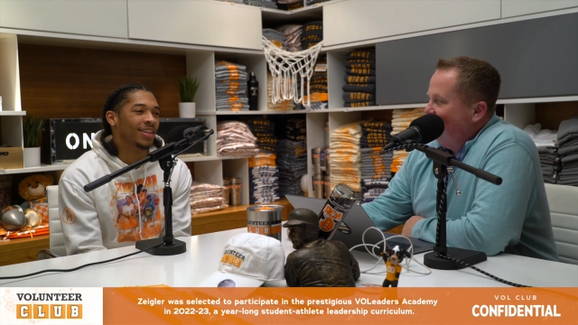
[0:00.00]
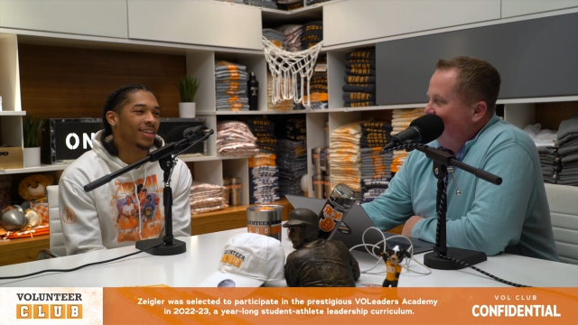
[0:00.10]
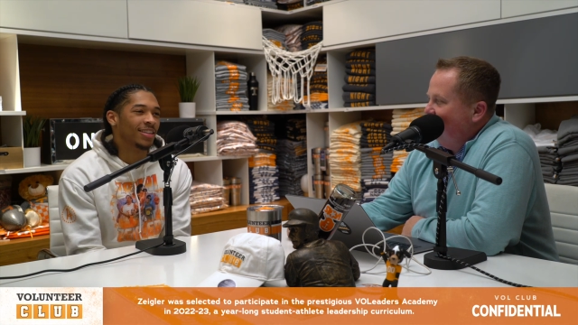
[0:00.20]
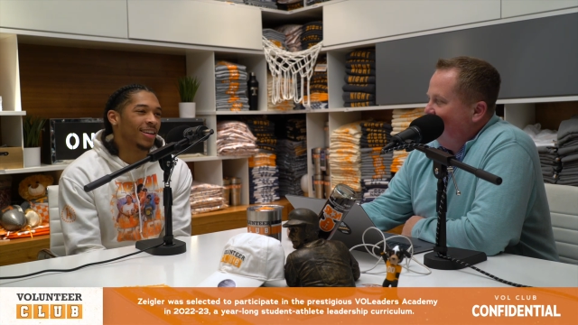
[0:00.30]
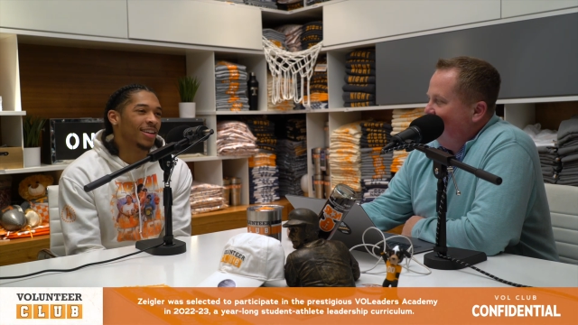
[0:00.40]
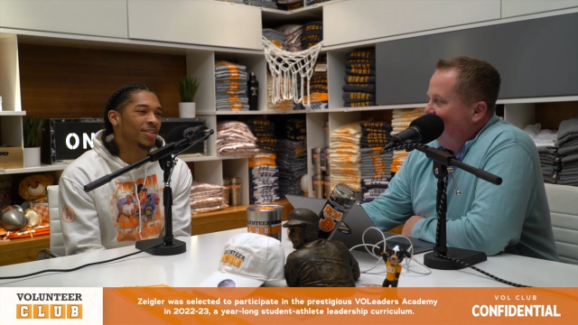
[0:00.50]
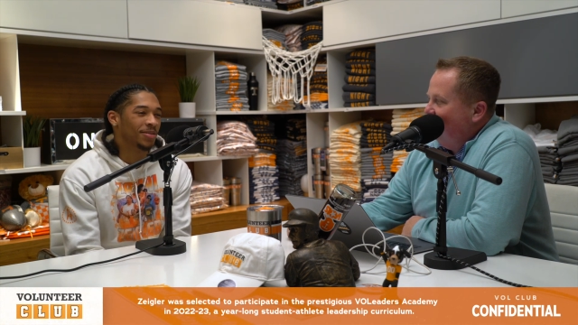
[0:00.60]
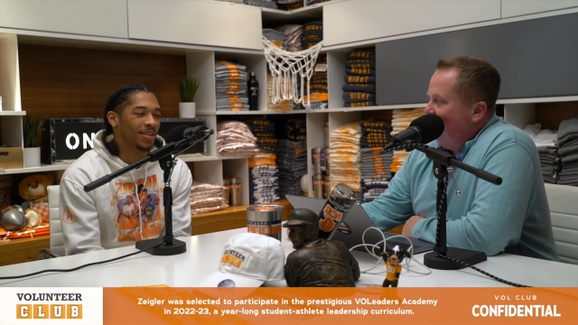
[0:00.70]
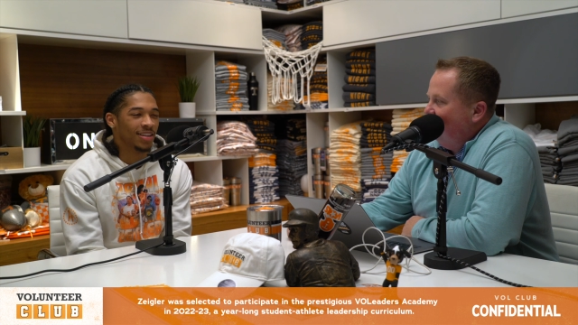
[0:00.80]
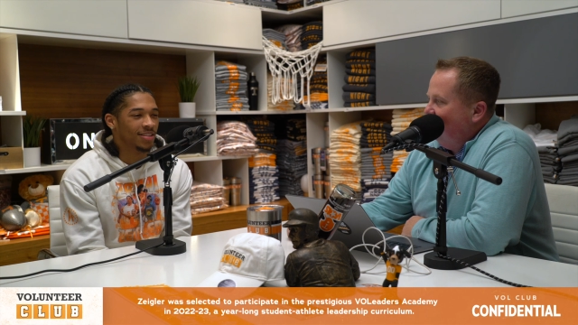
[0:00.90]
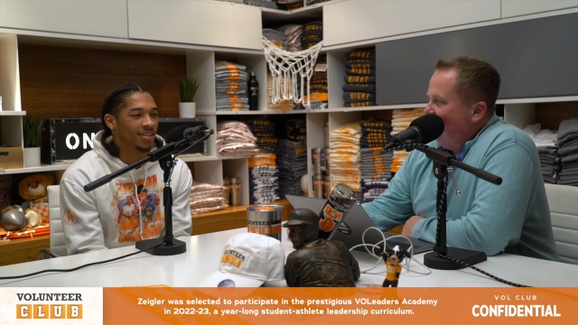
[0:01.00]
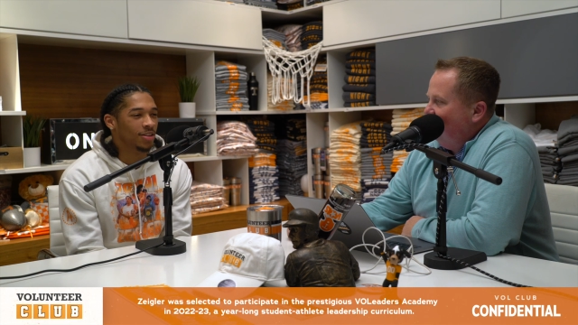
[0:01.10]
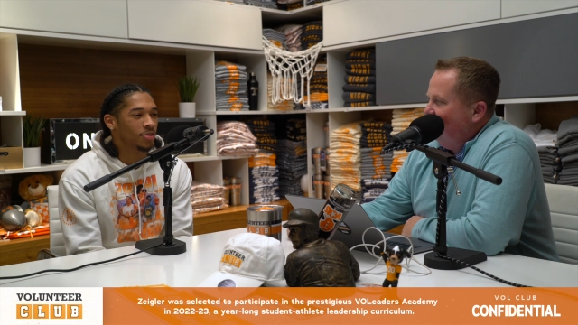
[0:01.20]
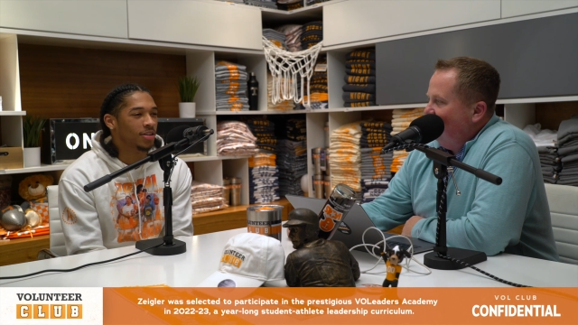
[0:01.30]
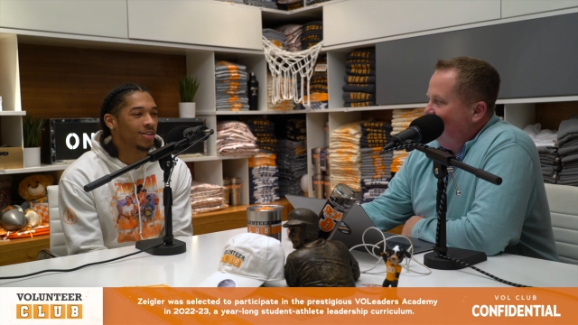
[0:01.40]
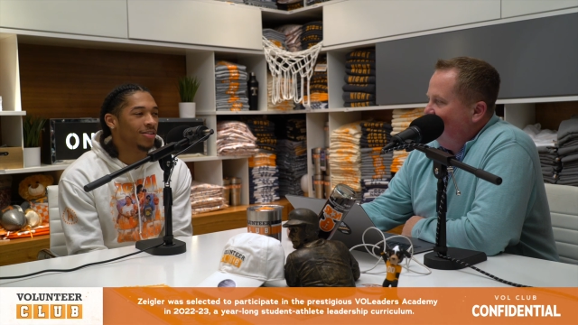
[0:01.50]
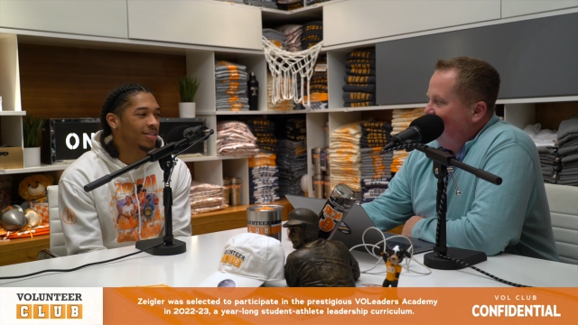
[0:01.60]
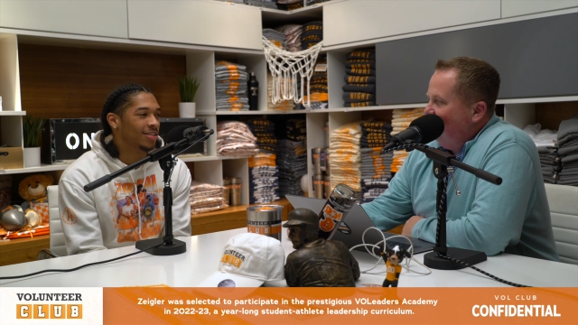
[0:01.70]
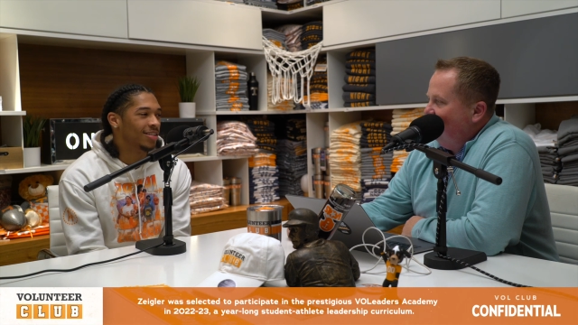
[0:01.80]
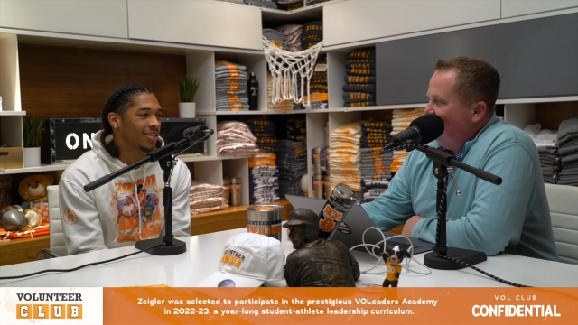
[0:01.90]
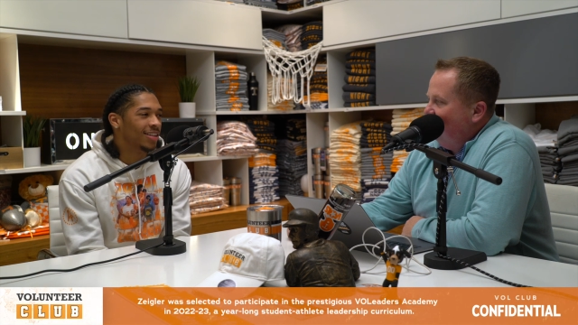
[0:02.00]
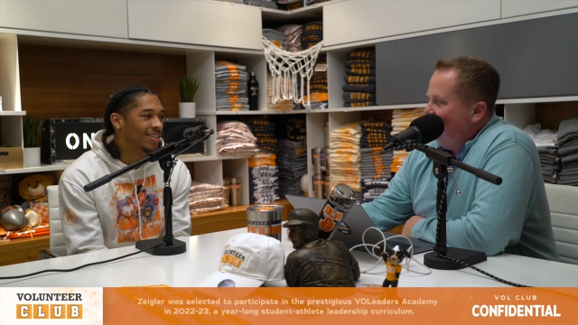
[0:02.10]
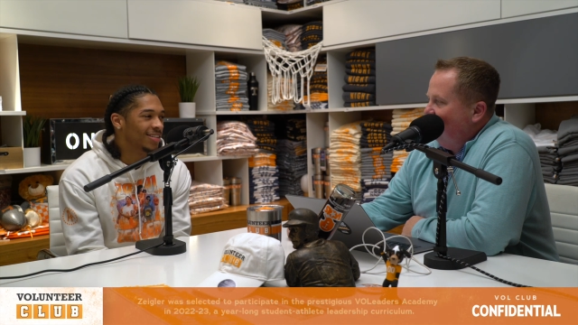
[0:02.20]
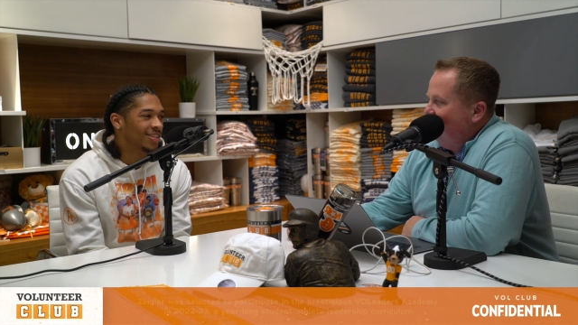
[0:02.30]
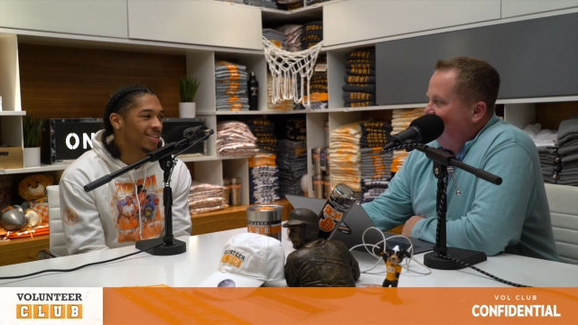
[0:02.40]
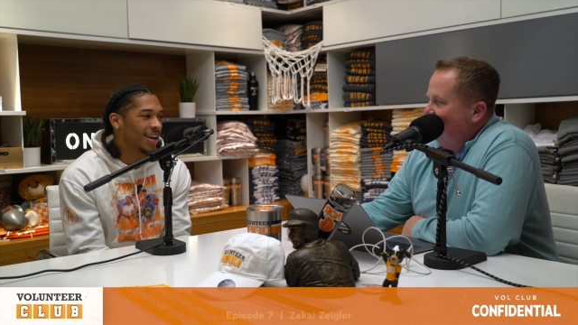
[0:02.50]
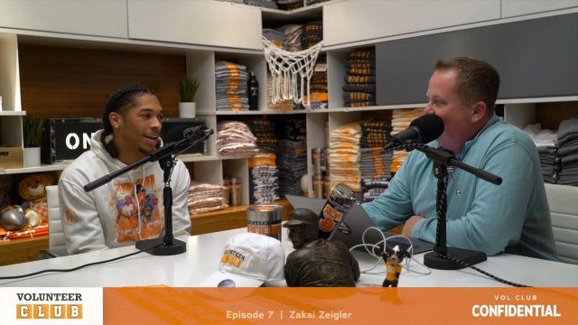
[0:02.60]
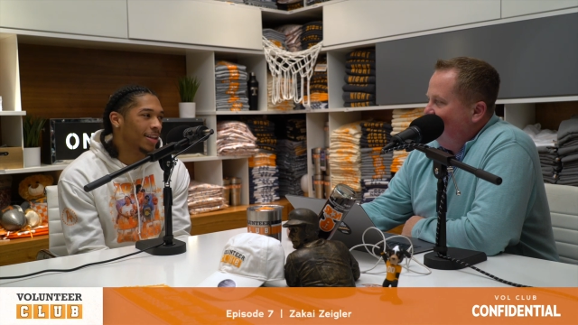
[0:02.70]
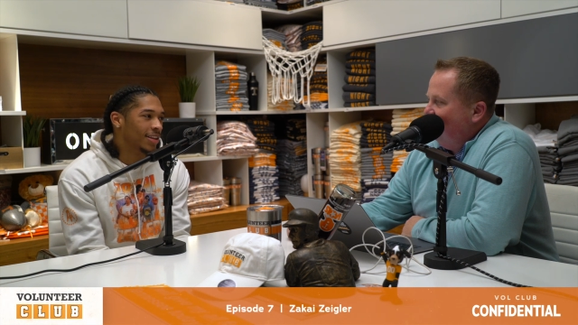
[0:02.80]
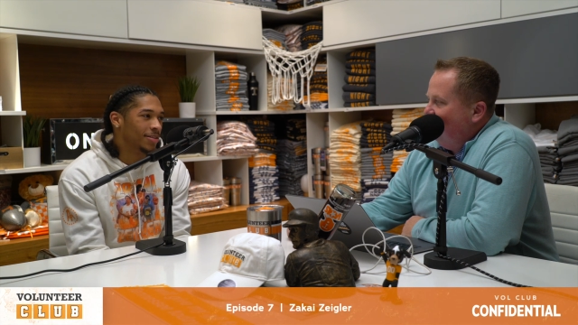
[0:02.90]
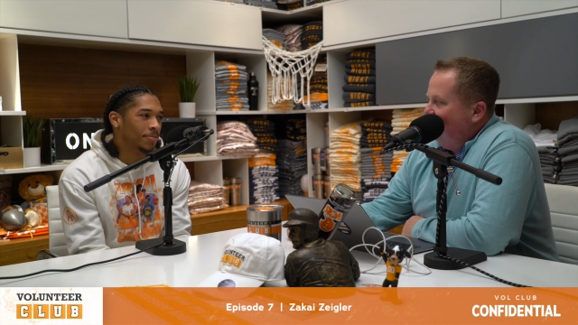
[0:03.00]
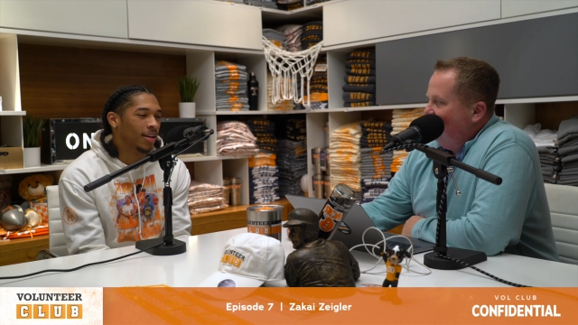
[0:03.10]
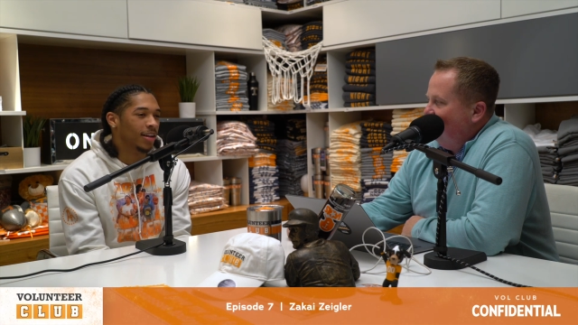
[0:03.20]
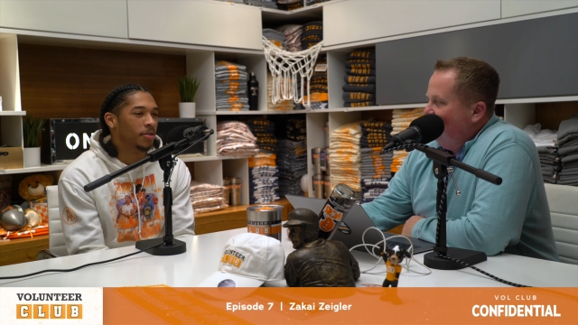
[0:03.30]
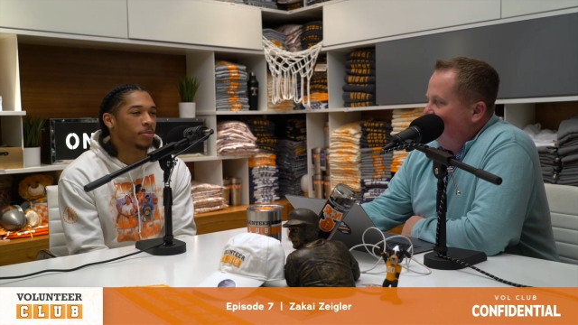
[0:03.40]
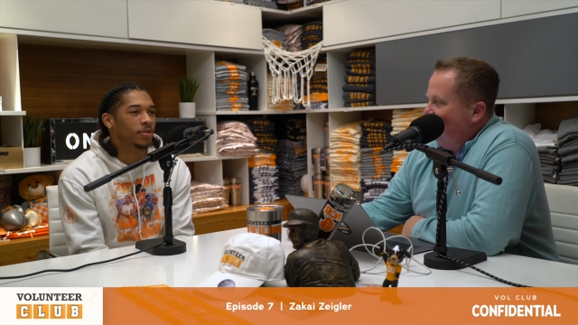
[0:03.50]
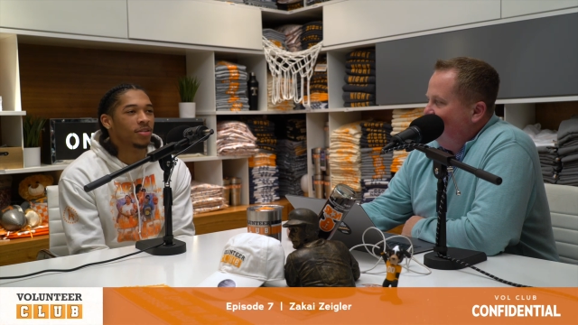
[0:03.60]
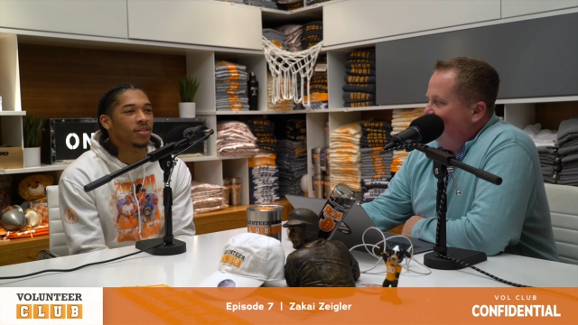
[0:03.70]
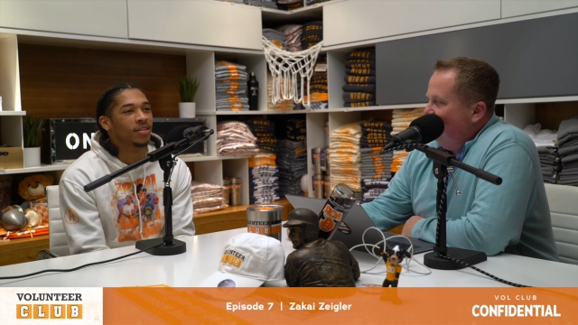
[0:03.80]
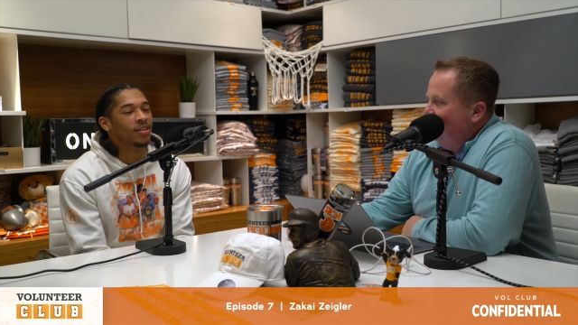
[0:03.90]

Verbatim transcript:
Speaker 1: It's, like, Z, you serious? This this is just how I, this is my language.